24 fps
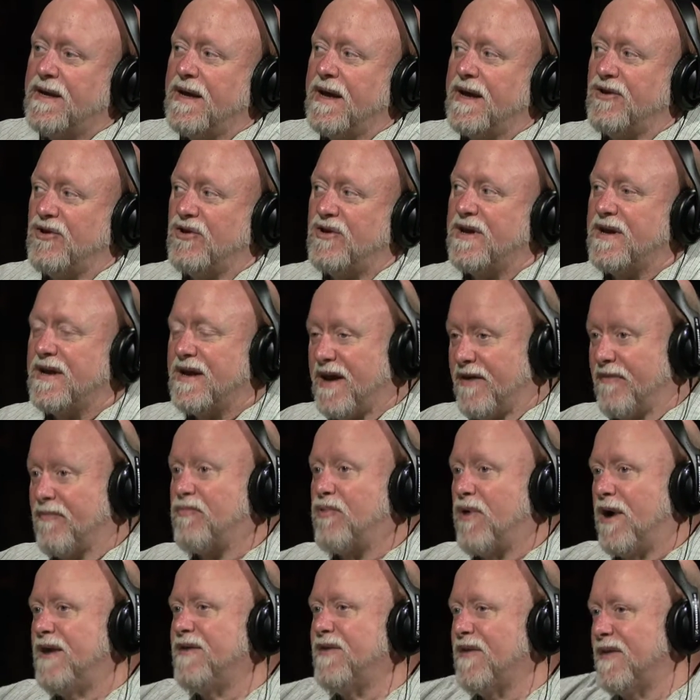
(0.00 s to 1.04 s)
and you can kind of
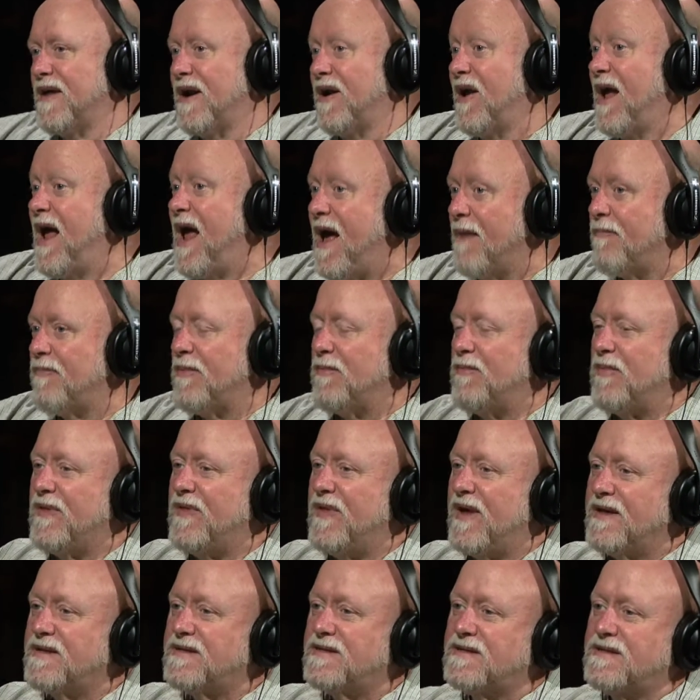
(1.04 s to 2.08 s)
pray that that'll happen, but
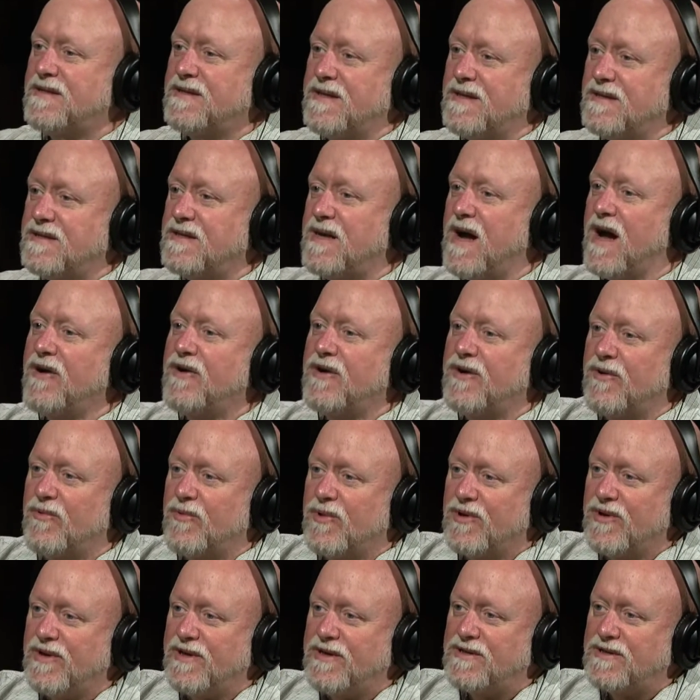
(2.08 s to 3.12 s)
that's it's not going to
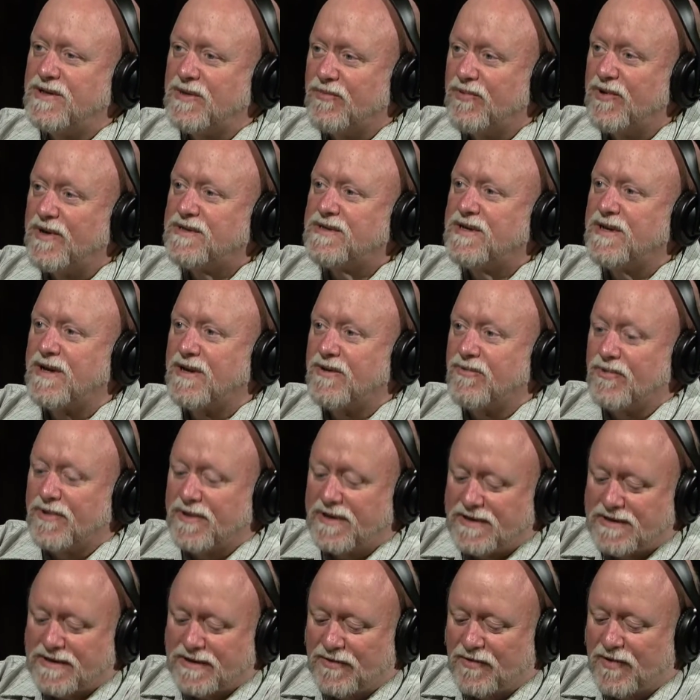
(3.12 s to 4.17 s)
release your prayer's not going to
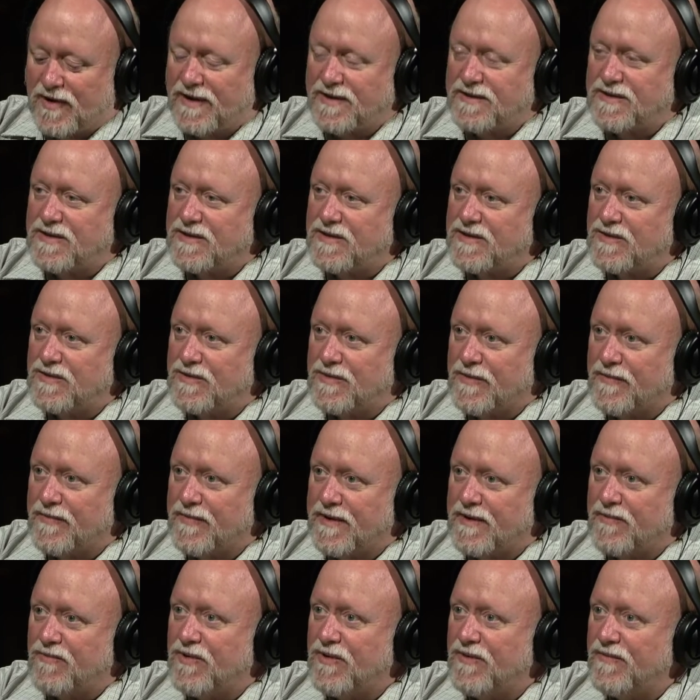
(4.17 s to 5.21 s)
release the graces to him
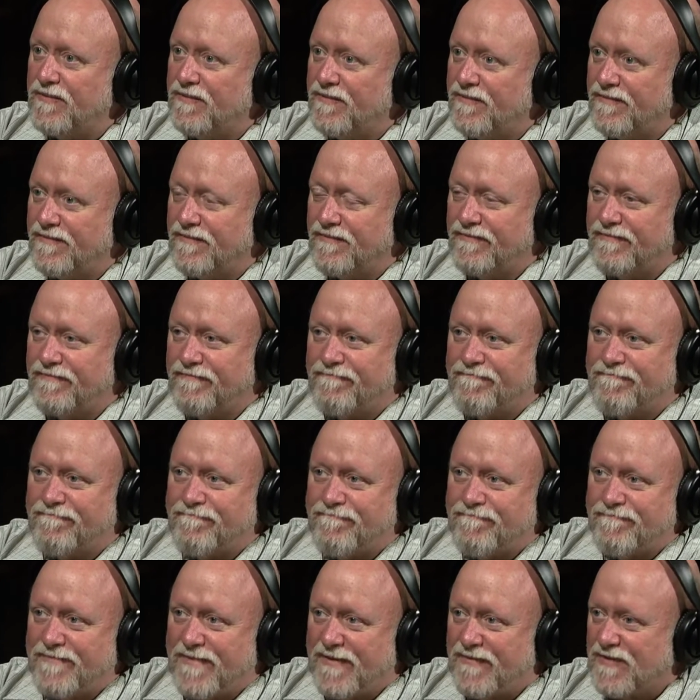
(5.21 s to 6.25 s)
that it would
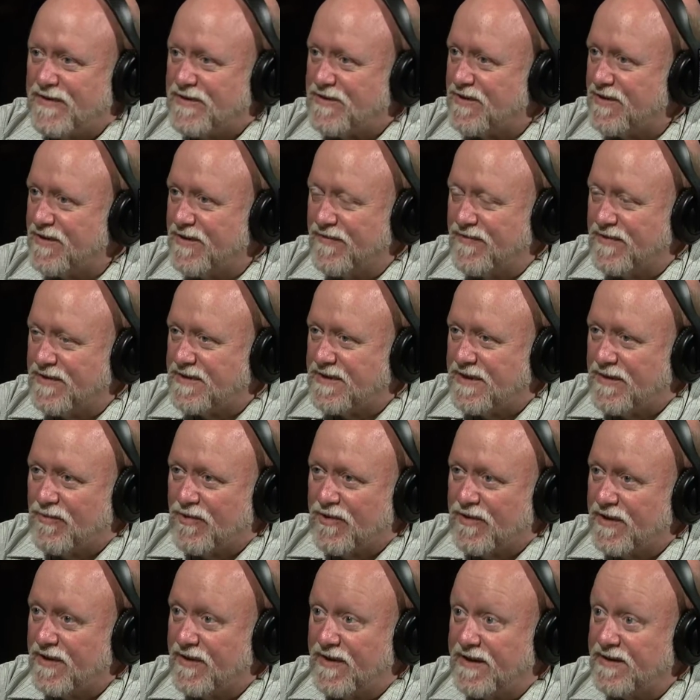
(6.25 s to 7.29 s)
if this if the sin were
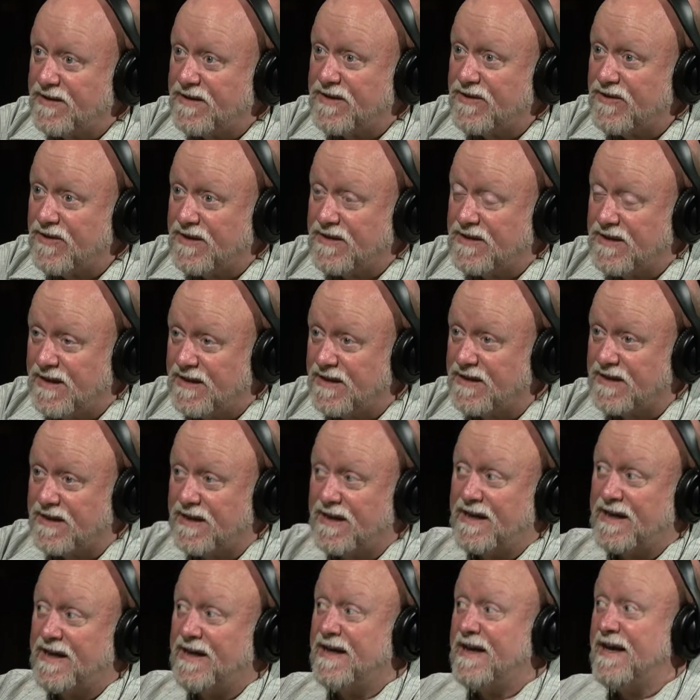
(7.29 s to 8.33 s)
that serious. That it's
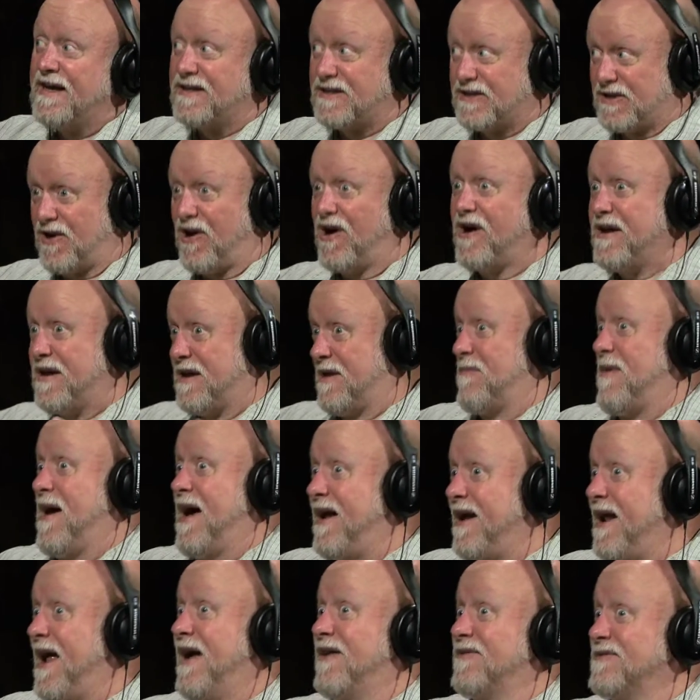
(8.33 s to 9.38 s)
it's talking
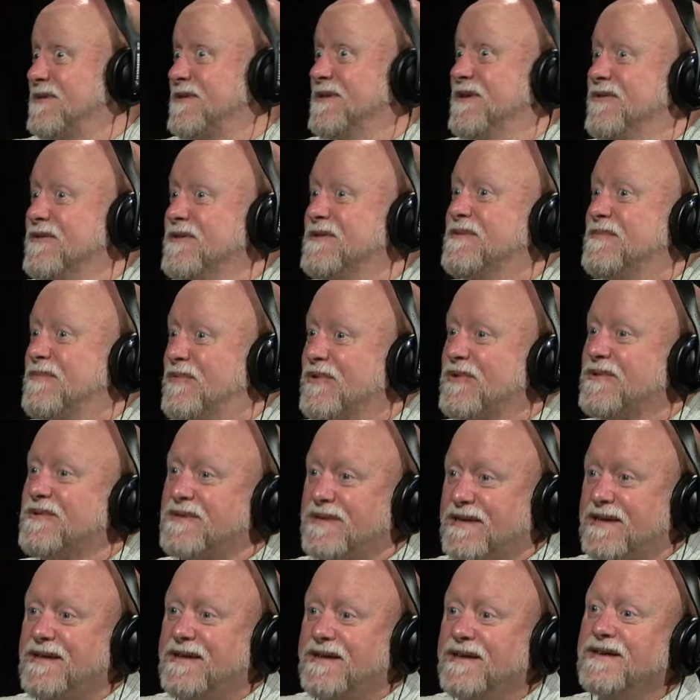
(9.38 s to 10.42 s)
about how serious mortal
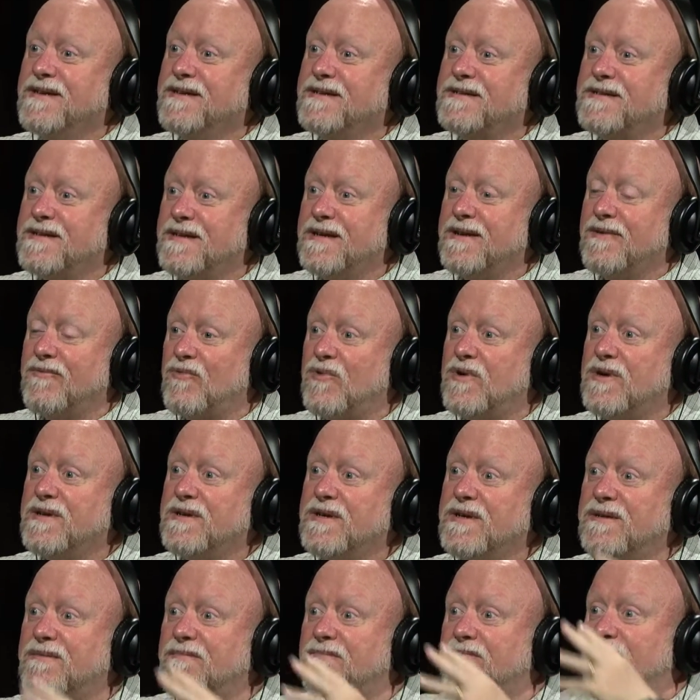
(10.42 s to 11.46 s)
sin yeah. is. That it
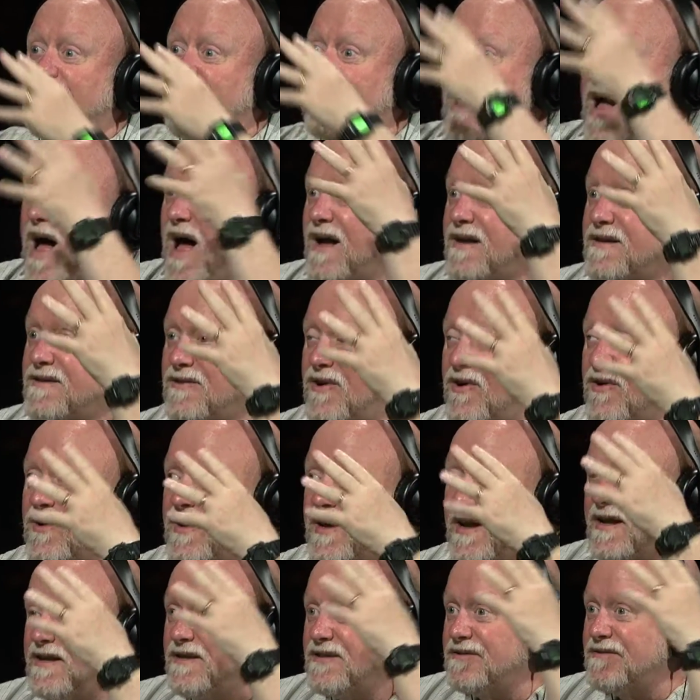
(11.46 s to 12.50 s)
really blocks all
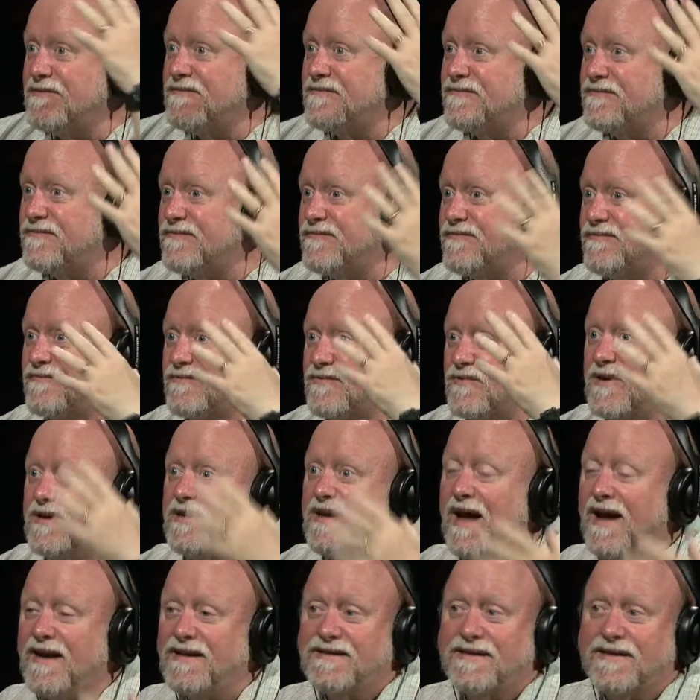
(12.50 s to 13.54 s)
kinds of great
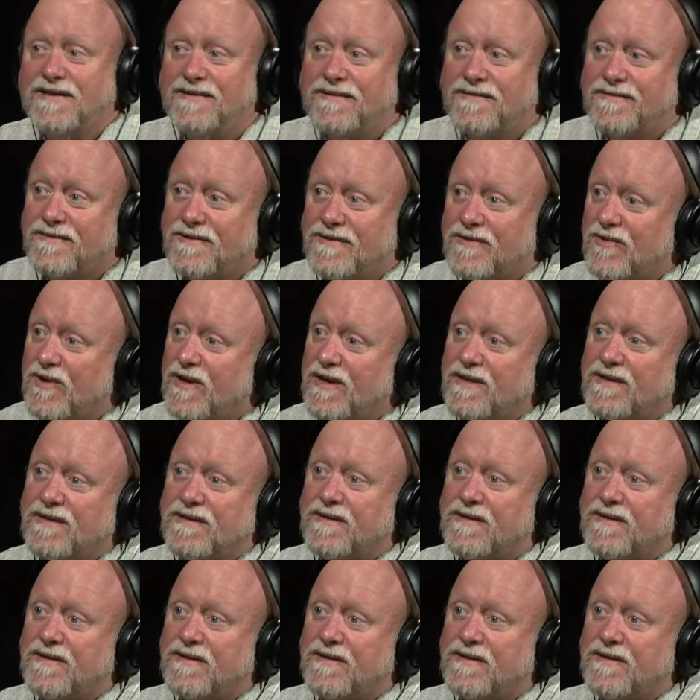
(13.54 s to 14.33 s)
access to grace.